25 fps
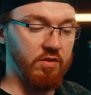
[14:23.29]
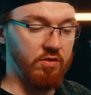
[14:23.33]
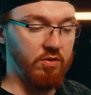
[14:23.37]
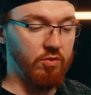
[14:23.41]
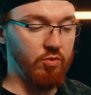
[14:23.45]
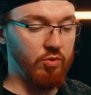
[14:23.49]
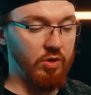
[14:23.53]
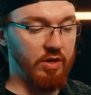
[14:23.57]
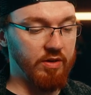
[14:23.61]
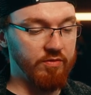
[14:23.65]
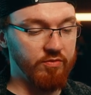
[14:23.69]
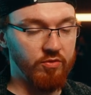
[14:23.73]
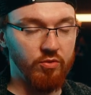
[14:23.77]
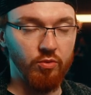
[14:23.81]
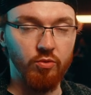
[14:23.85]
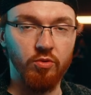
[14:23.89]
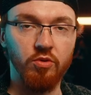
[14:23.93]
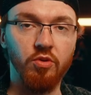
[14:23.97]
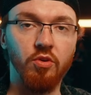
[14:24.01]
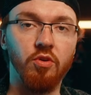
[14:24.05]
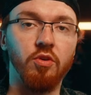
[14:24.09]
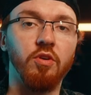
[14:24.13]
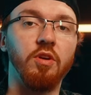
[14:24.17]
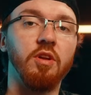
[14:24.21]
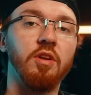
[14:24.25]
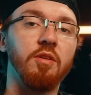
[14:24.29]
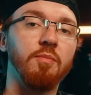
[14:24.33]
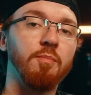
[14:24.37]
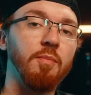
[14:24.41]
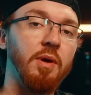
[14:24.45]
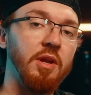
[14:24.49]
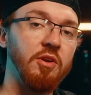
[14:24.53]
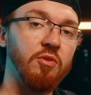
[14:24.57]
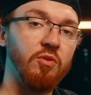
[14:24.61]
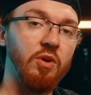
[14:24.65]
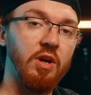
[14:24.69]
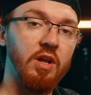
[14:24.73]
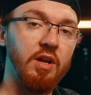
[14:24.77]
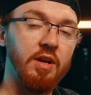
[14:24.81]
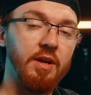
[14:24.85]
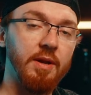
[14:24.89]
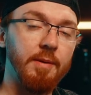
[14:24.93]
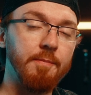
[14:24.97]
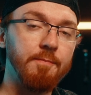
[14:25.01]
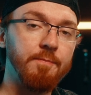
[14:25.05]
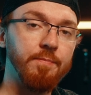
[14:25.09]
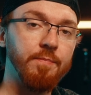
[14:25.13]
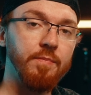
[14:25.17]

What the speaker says: you have to turn it manually.